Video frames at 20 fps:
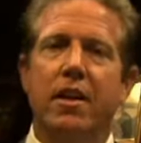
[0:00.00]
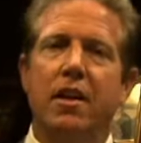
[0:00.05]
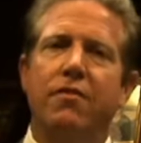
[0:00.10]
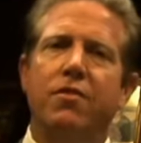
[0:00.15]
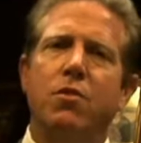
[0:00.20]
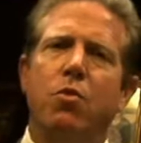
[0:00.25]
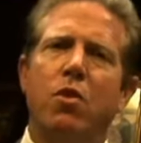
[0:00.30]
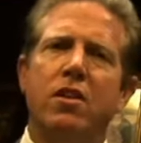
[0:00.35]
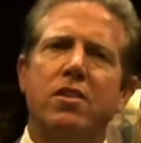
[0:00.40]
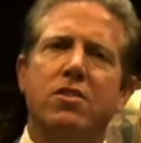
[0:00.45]

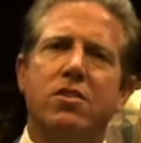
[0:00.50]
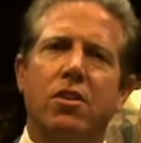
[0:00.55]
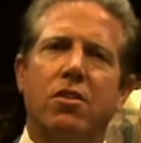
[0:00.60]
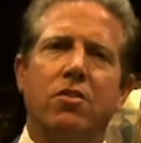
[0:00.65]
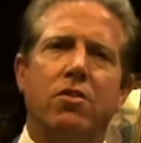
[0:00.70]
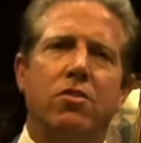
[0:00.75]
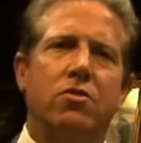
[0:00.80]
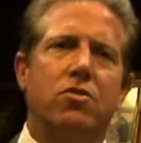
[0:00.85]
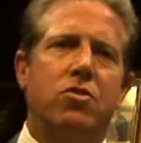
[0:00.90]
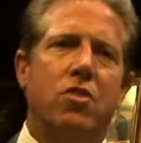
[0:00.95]
If you want to
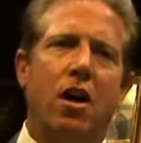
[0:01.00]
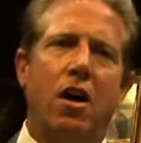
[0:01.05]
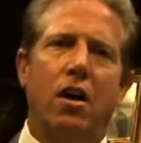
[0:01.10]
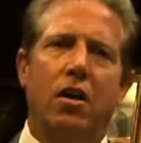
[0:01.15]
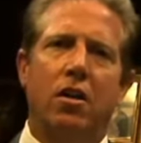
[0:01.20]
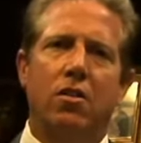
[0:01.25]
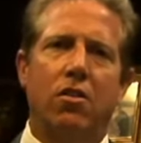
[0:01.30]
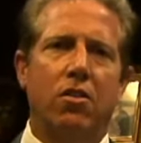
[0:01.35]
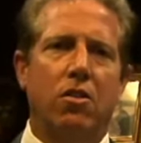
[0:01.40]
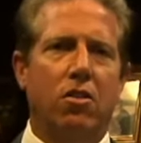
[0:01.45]
sell your
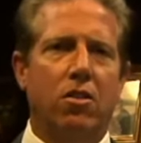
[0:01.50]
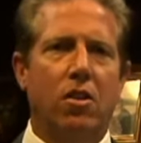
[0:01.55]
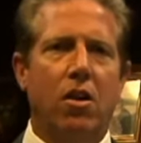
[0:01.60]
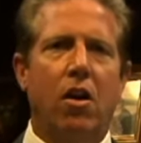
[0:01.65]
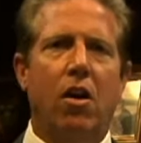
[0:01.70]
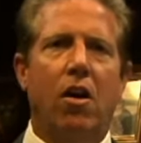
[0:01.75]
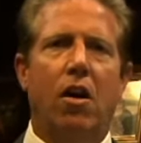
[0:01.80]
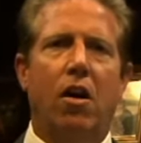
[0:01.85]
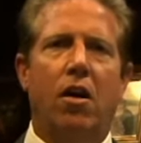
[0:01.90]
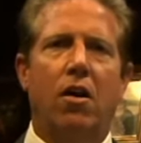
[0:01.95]
truck or your
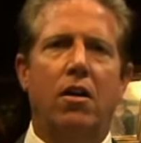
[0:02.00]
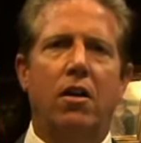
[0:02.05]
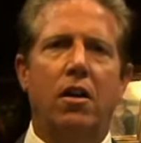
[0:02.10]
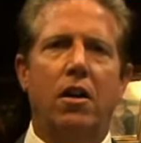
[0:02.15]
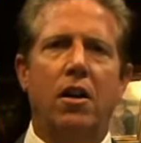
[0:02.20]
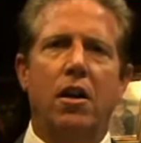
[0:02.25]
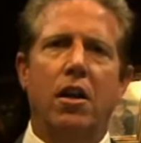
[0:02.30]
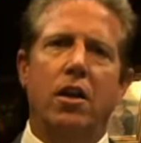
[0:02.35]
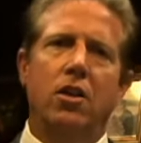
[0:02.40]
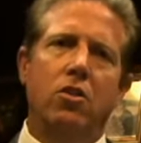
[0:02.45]
car
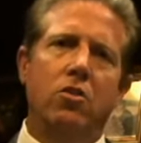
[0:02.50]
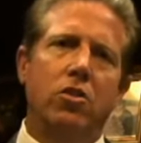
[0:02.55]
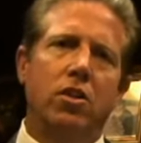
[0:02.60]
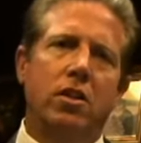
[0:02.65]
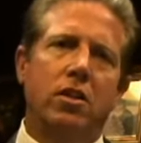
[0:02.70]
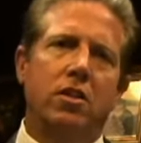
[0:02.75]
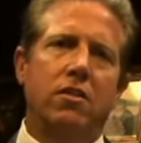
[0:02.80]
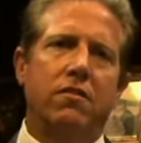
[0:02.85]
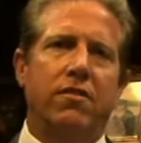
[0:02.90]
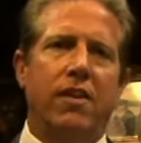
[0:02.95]
and you
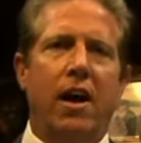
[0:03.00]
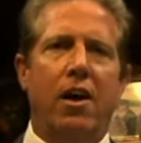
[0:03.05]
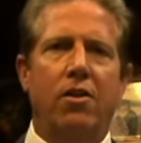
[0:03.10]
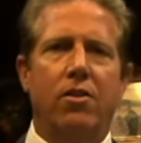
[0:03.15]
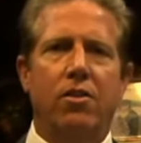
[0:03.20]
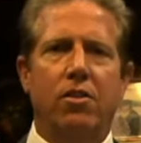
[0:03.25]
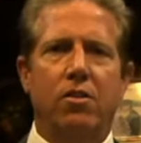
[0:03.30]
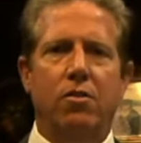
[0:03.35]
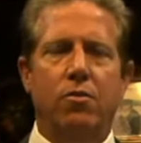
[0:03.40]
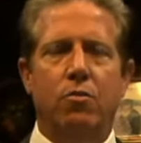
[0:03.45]
look at the
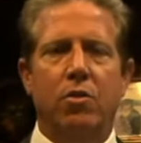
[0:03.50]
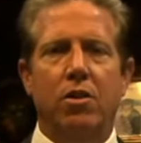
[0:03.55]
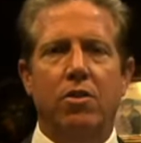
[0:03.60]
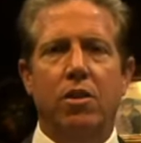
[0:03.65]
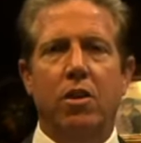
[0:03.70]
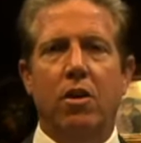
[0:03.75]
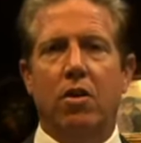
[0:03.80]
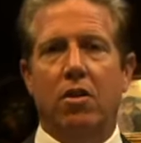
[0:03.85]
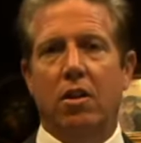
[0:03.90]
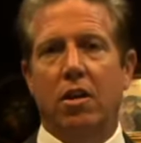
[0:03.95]
value, well,
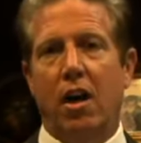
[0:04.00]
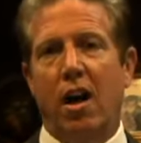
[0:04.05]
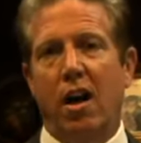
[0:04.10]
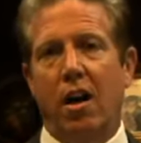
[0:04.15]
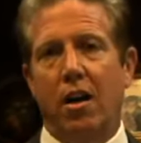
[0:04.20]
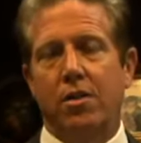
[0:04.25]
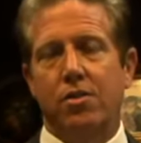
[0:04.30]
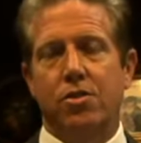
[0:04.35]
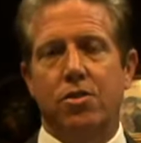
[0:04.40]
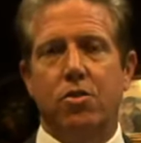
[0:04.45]
there are
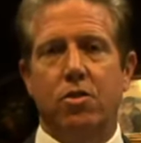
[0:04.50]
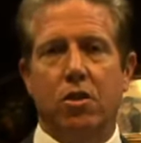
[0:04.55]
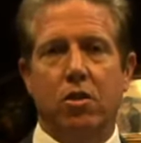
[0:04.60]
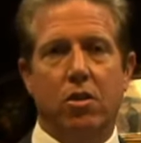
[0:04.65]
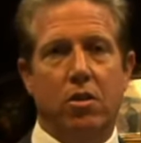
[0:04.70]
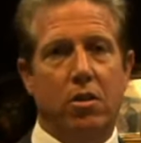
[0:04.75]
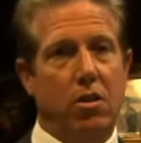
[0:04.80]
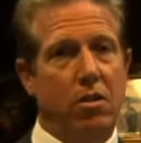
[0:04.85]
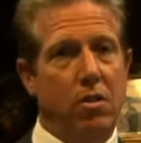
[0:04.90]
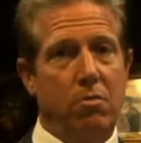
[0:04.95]
guides. You can
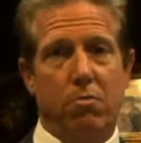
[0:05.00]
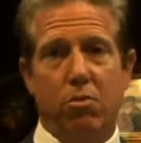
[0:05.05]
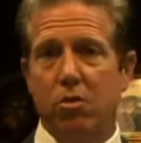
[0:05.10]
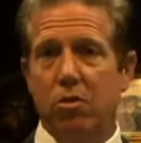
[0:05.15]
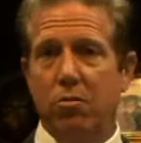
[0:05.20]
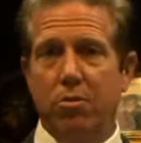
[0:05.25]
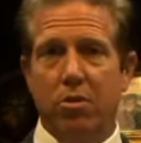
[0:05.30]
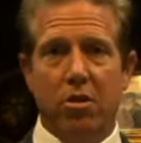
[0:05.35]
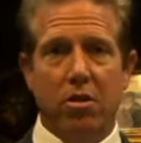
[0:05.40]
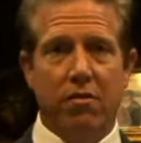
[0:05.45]
look on the
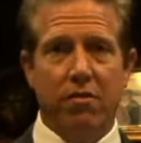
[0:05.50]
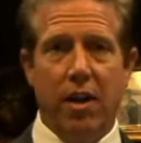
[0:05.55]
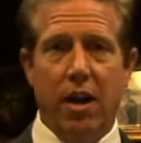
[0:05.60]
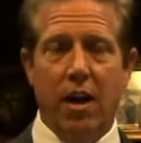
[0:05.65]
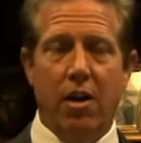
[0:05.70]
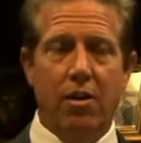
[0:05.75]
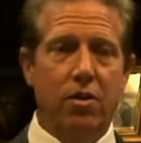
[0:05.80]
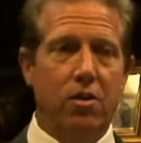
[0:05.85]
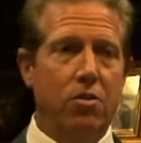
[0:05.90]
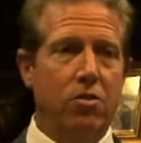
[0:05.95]
Blue Book
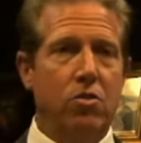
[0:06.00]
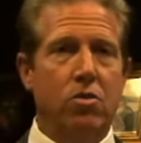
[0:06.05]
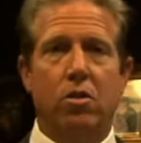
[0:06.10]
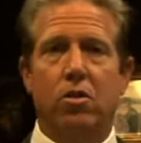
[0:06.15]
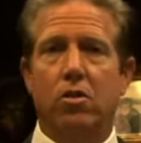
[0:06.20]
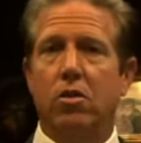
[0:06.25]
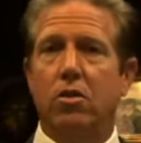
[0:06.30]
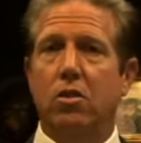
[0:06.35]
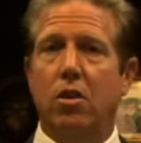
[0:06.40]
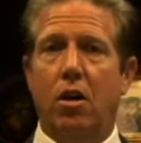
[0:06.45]
value, you
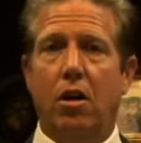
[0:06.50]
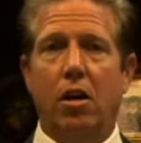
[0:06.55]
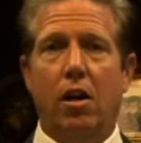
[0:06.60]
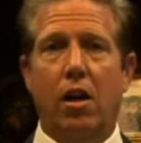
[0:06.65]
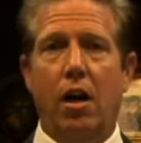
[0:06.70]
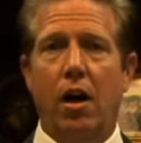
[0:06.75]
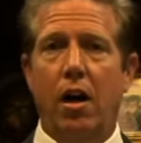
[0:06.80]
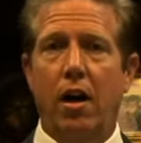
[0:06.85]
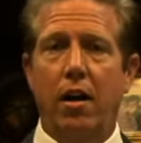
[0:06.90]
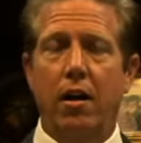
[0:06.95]
can look
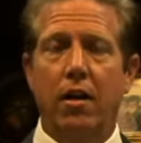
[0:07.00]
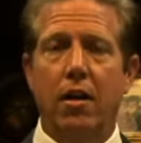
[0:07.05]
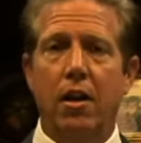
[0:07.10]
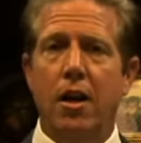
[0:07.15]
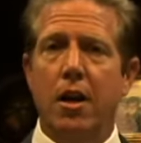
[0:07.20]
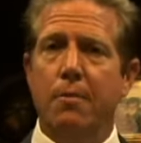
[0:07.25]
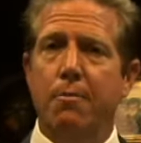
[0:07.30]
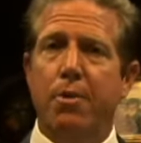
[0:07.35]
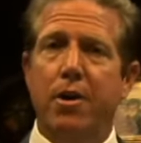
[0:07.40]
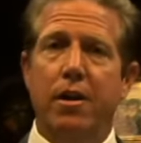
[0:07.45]
online,
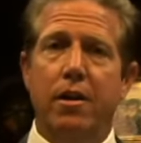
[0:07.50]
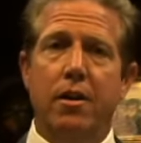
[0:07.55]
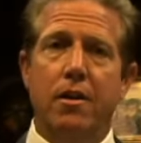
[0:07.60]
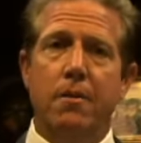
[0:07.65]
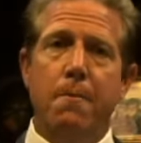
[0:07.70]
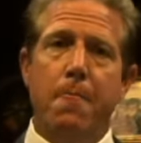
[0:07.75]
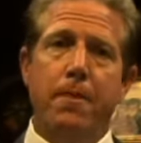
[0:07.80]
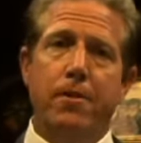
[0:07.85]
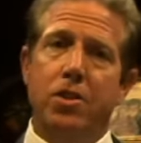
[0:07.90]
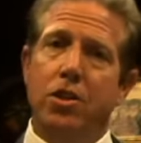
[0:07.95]
but
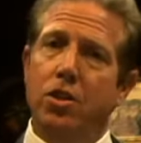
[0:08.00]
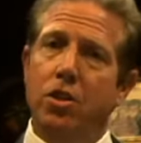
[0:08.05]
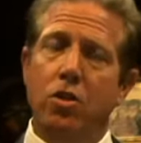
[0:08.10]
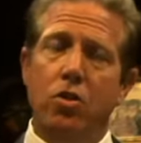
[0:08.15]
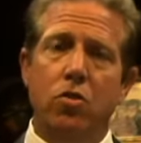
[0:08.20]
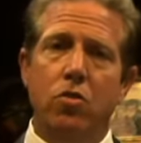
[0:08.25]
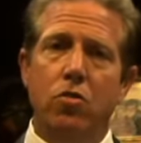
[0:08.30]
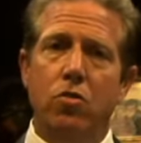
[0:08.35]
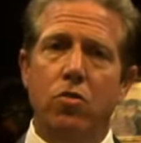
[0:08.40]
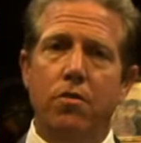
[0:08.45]
to
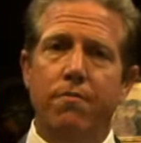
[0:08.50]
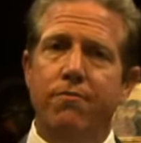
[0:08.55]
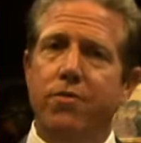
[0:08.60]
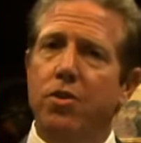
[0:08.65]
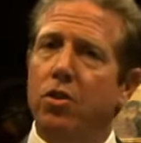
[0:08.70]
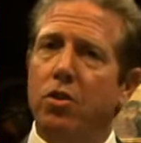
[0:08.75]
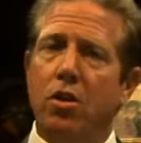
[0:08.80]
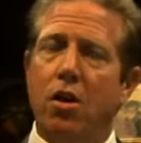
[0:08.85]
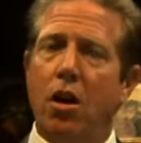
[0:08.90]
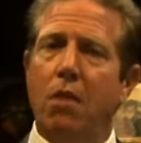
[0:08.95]
you,
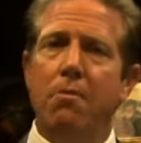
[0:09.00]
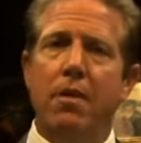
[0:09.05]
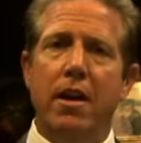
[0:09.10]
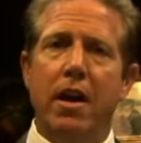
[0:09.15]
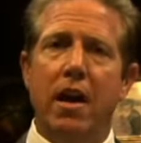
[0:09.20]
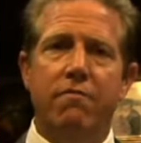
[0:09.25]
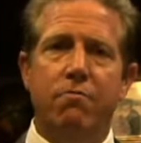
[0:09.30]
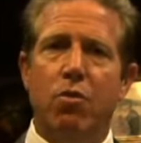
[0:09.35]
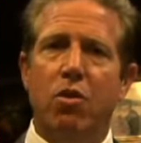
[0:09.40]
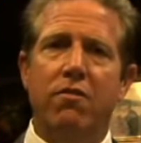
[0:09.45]
your car may
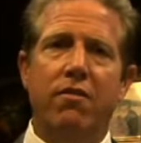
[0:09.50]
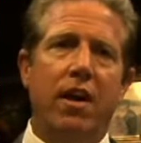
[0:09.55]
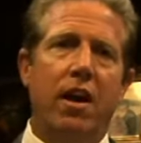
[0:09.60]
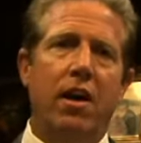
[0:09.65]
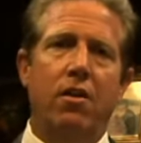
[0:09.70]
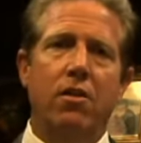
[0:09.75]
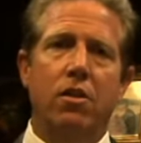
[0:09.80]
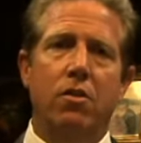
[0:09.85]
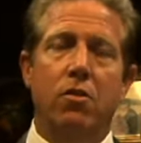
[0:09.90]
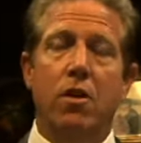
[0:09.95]
have more
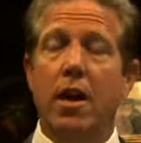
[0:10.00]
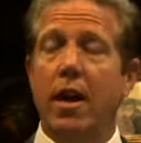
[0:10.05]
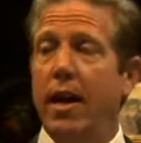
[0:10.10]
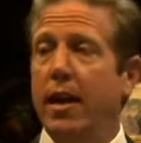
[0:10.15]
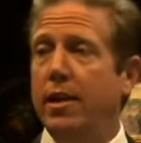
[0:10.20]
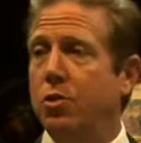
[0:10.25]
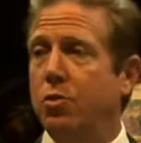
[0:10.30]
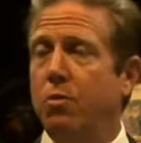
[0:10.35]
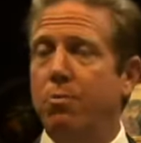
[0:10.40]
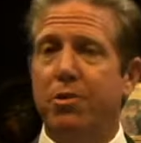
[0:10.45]
value,
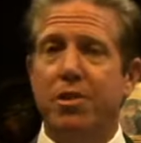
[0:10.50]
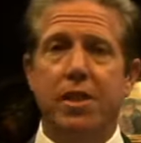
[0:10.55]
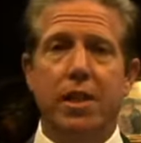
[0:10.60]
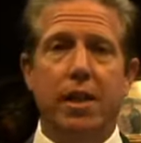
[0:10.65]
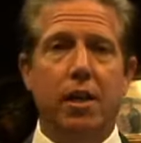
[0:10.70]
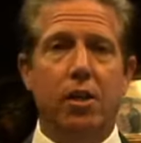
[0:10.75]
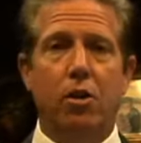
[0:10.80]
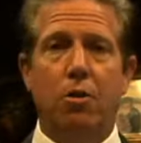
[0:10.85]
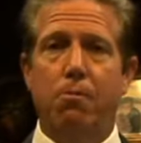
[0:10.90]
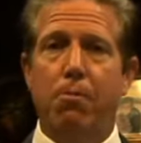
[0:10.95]
and to a
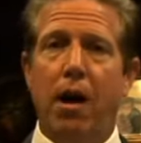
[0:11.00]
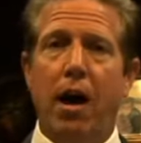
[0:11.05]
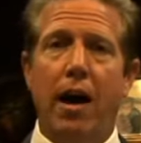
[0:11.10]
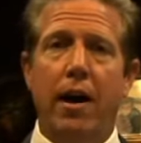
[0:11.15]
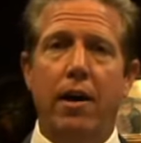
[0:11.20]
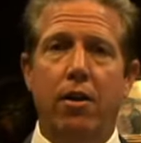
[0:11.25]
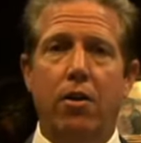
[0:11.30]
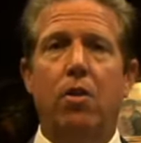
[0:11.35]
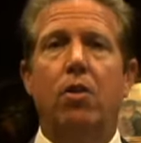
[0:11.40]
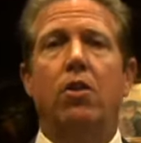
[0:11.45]
particular
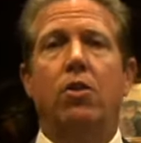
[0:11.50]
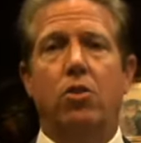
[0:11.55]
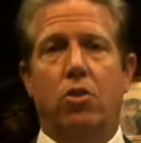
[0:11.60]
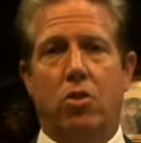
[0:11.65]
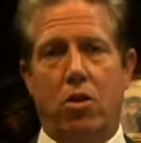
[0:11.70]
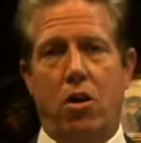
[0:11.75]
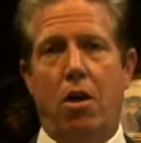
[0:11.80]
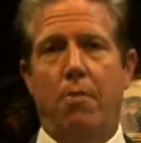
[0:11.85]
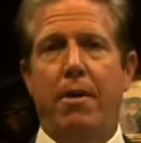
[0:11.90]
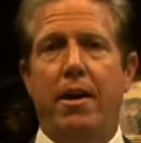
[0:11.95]
buyer, your
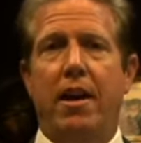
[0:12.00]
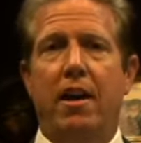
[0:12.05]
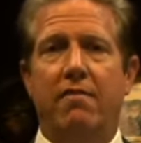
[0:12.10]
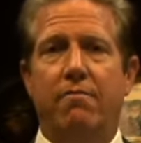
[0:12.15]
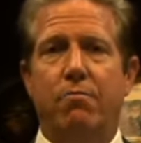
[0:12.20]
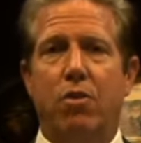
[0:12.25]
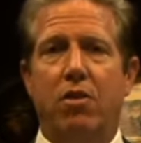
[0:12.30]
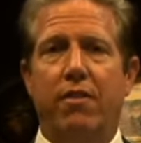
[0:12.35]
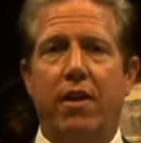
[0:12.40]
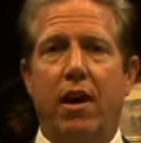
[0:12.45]
car may
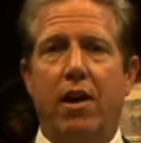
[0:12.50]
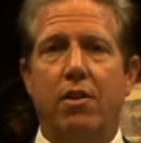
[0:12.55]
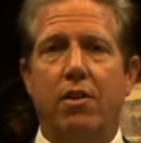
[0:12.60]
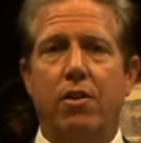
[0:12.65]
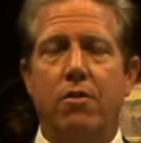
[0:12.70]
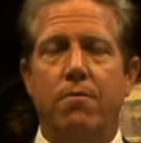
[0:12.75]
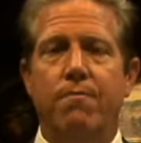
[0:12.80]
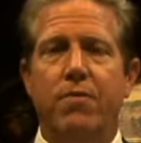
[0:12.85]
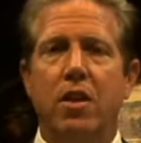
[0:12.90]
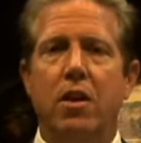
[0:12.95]
have more value.